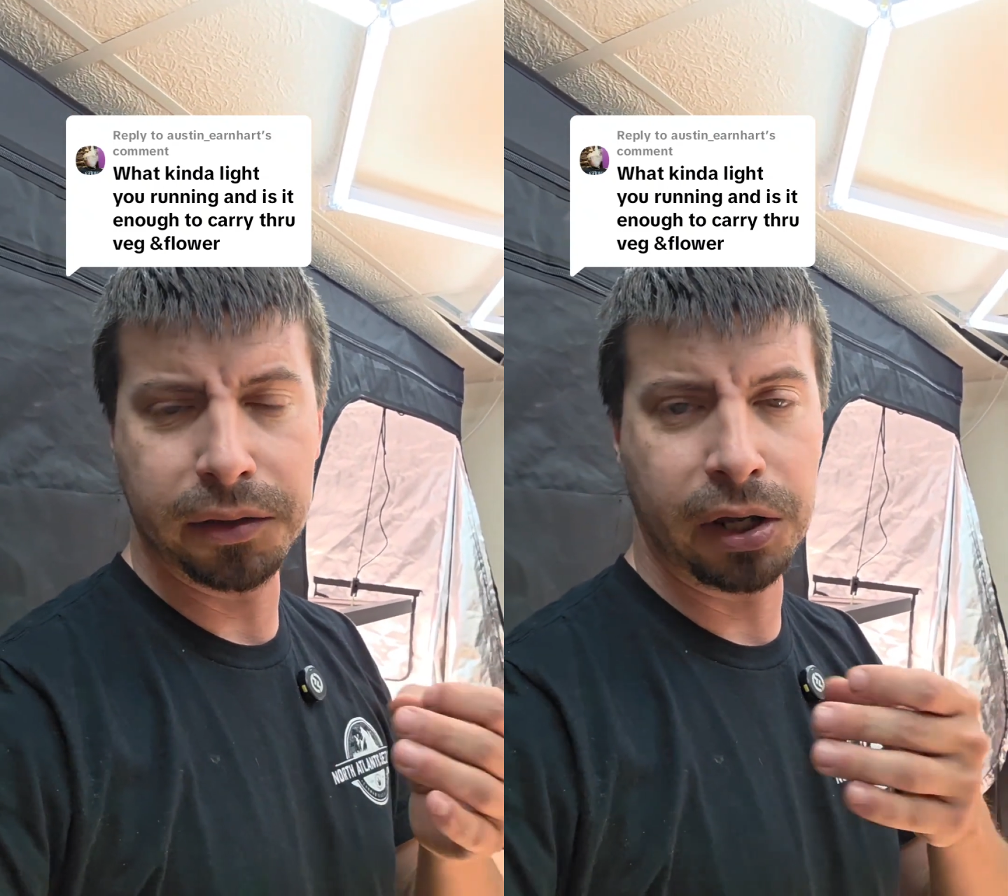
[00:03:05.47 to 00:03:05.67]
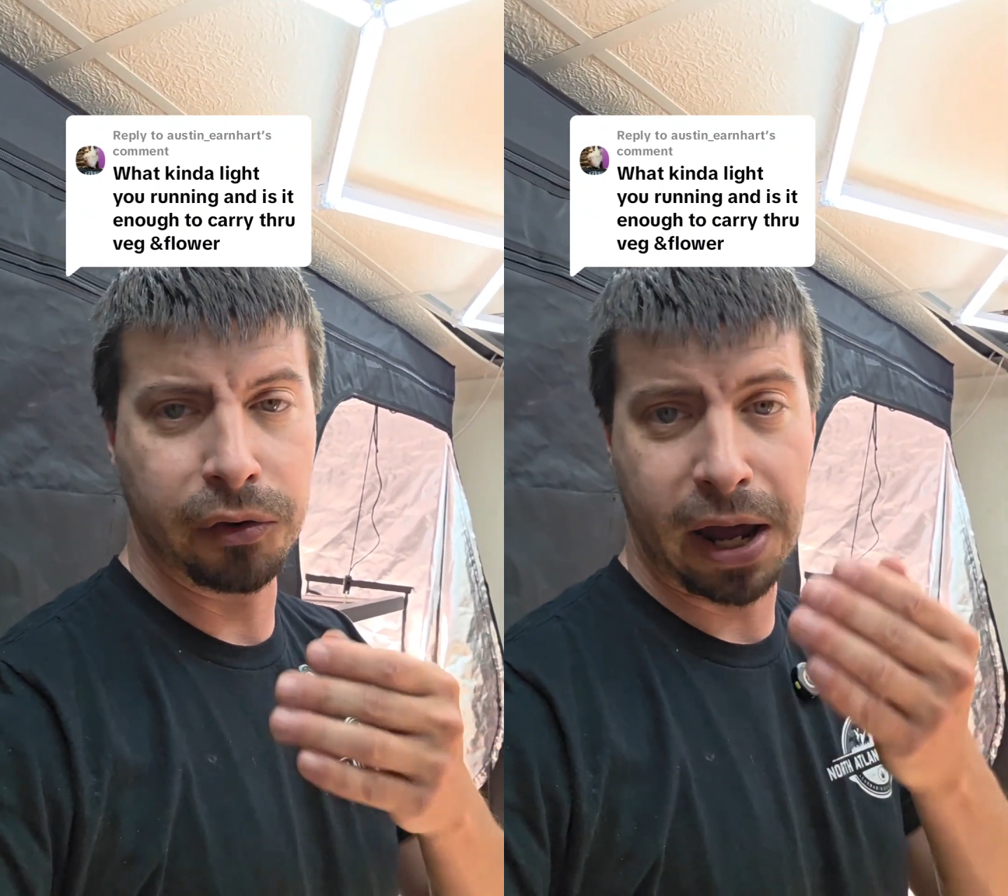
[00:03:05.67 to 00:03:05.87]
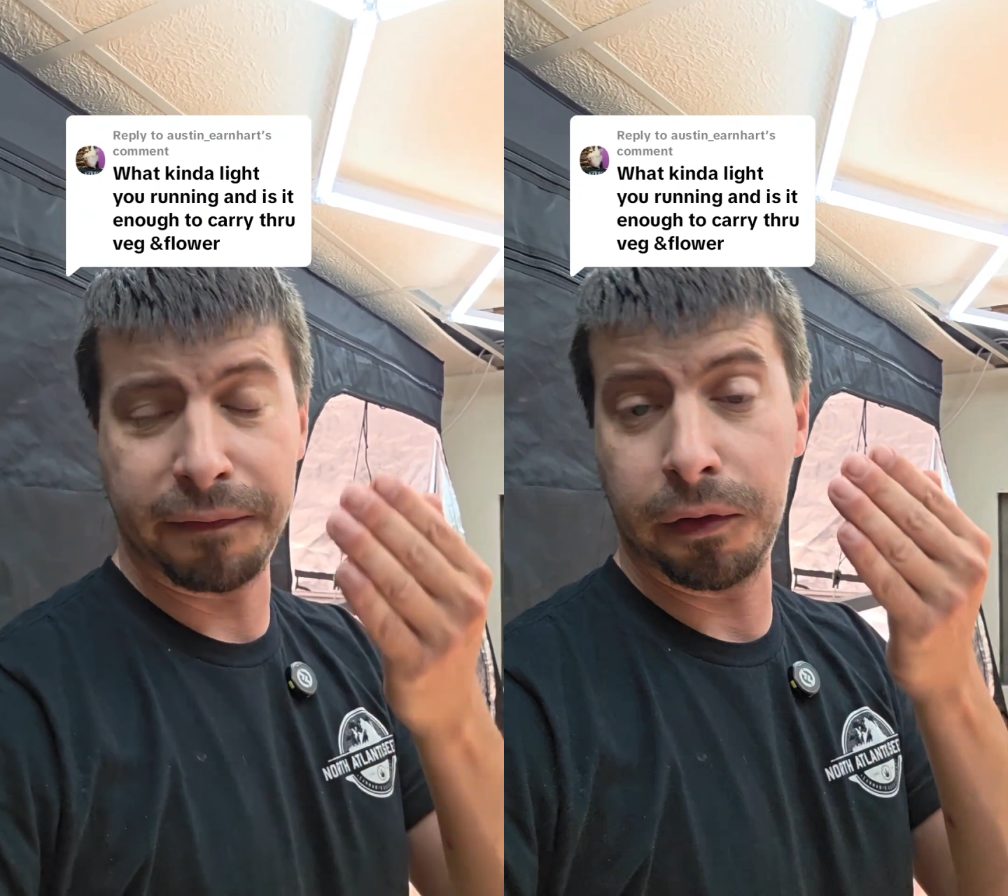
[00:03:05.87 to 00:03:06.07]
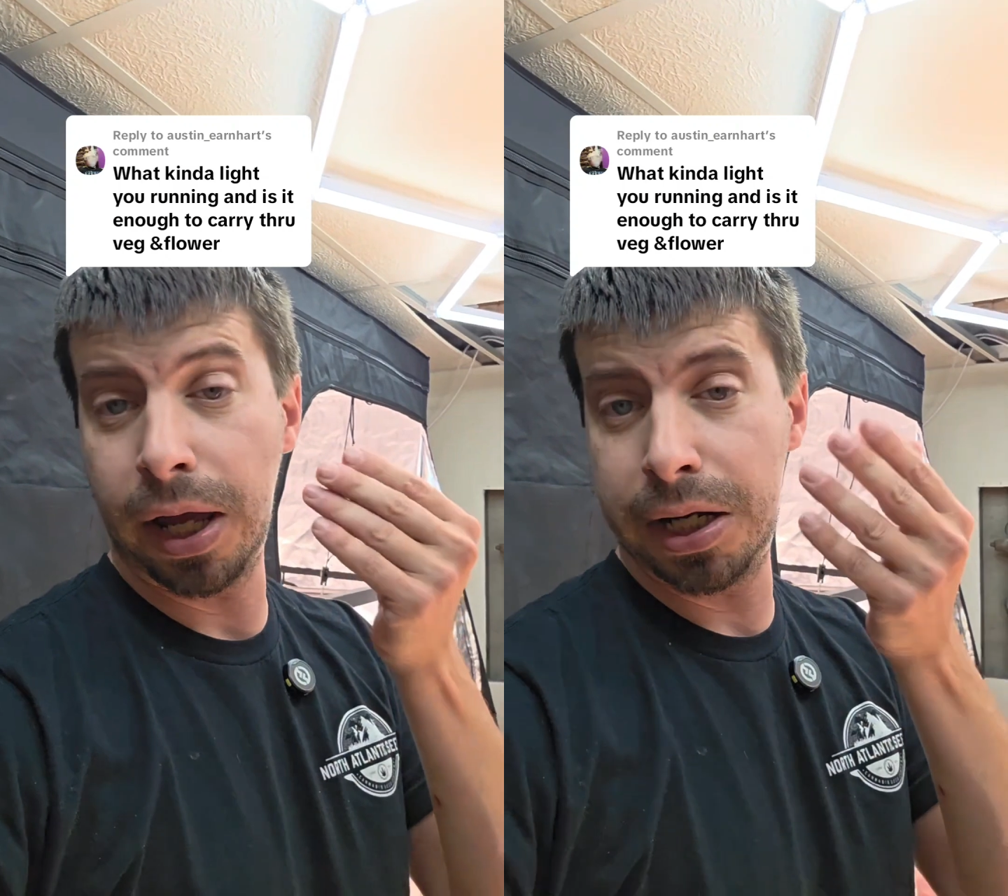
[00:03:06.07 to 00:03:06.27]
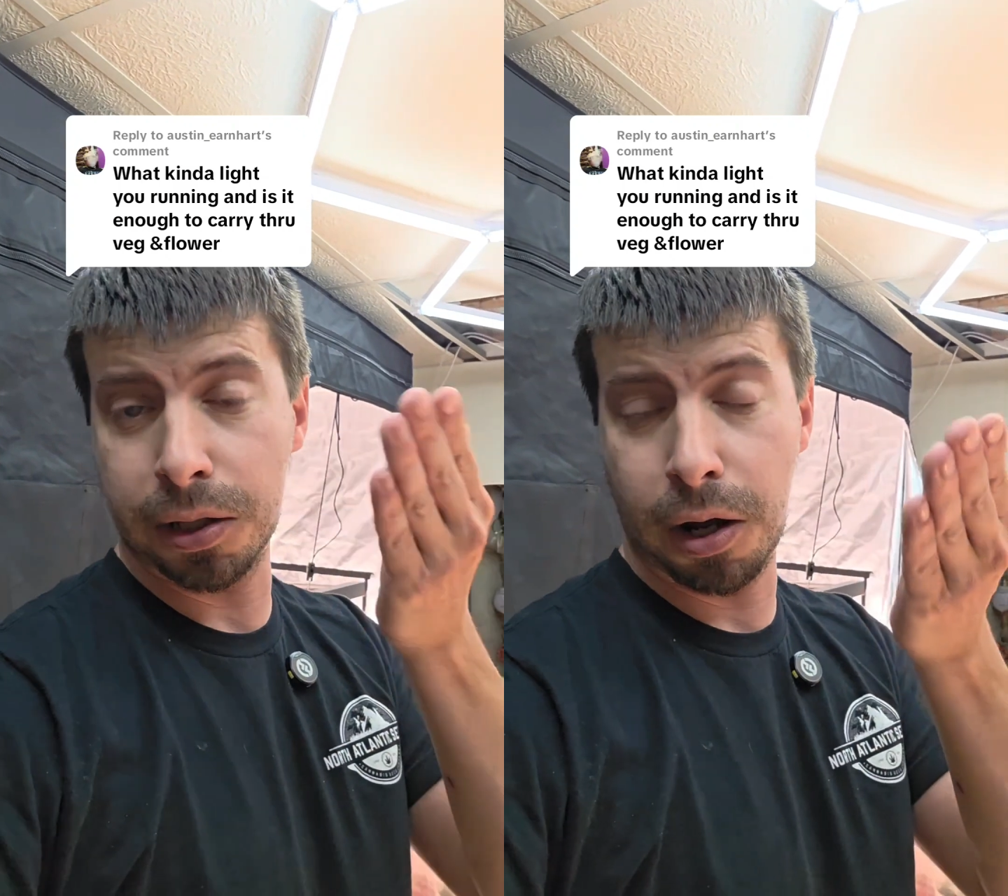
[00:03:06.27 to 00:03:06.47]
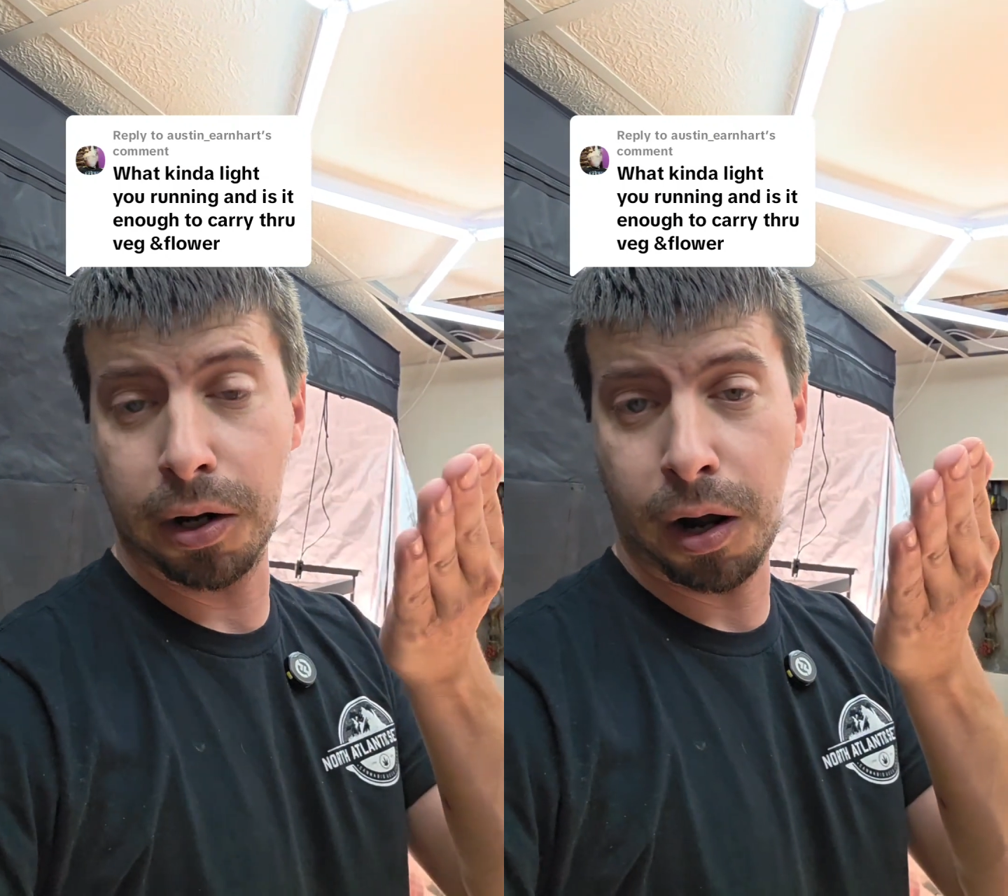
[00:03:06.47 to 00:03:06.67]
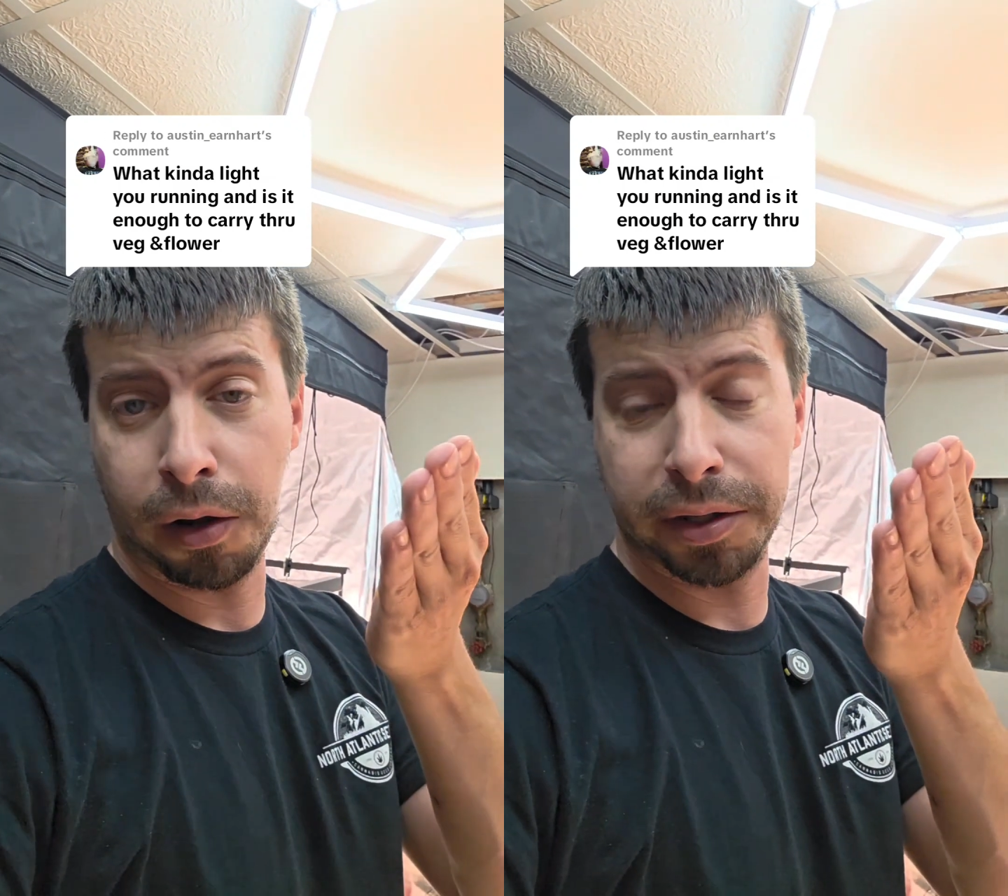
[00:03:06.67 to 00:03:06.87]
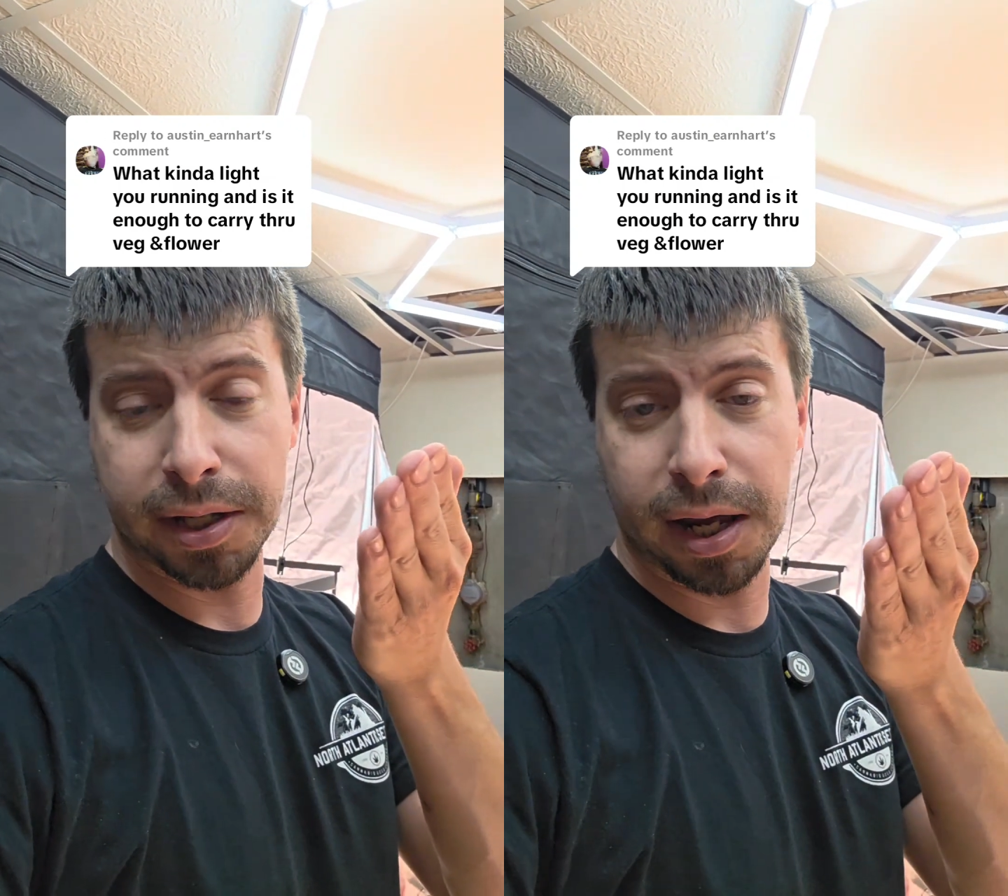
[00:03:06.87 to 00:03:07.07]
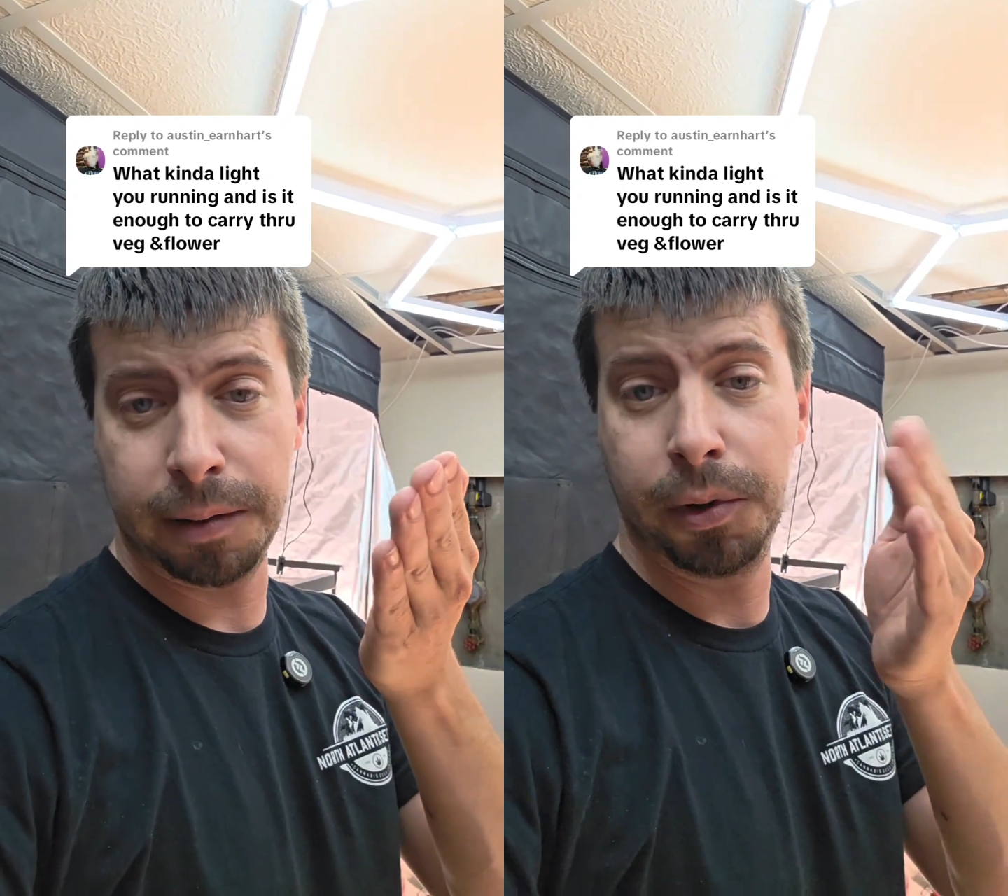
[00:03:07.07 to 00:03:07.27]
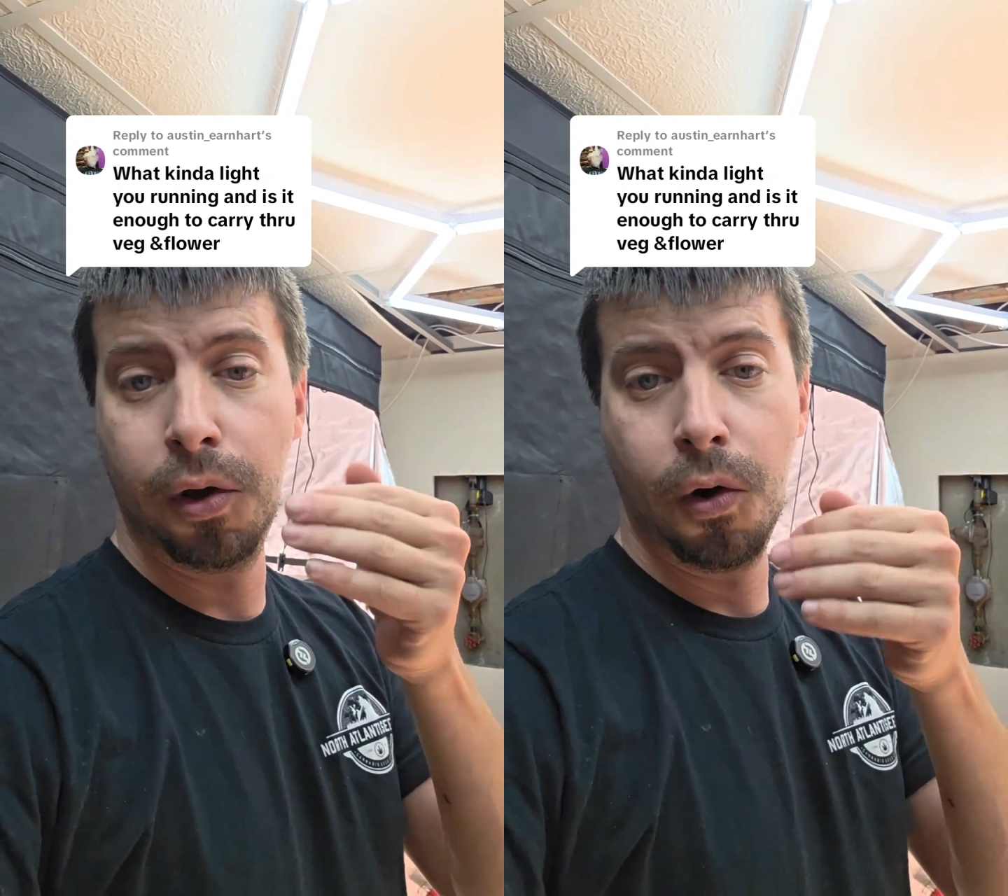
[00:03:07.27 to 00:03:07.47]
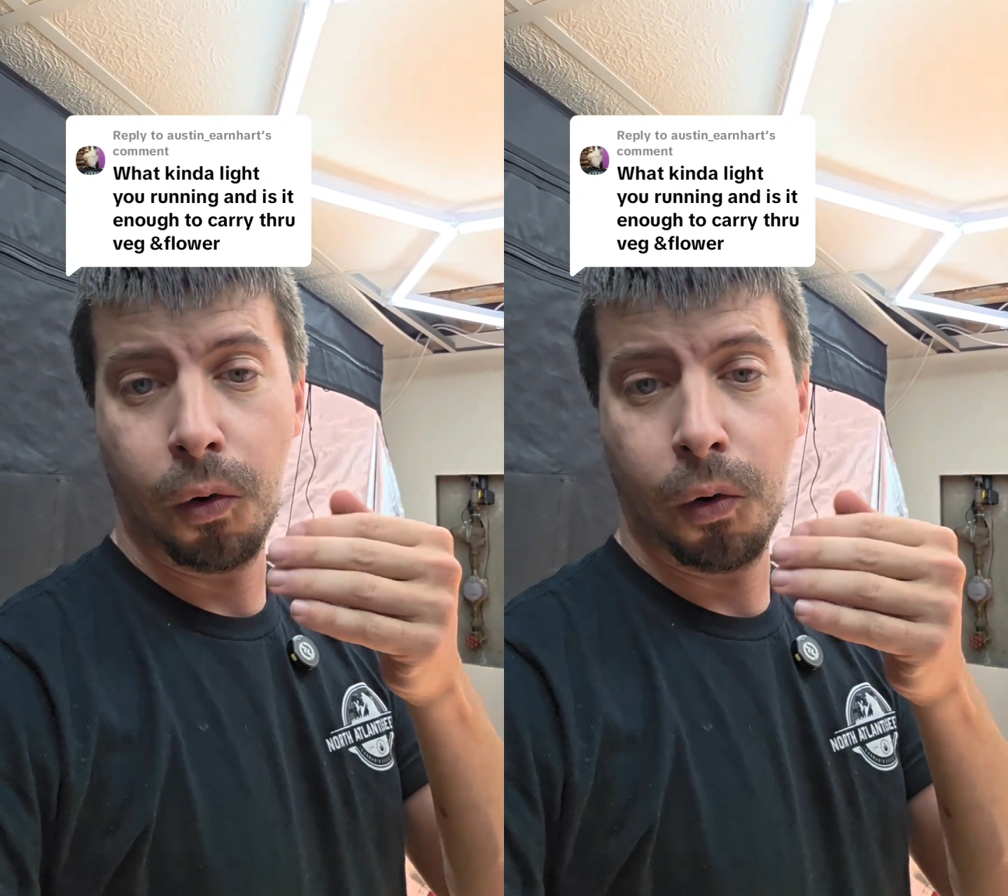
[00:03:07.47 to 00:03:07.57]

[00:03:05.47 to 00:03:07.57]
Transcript: They either have the lights on all the time,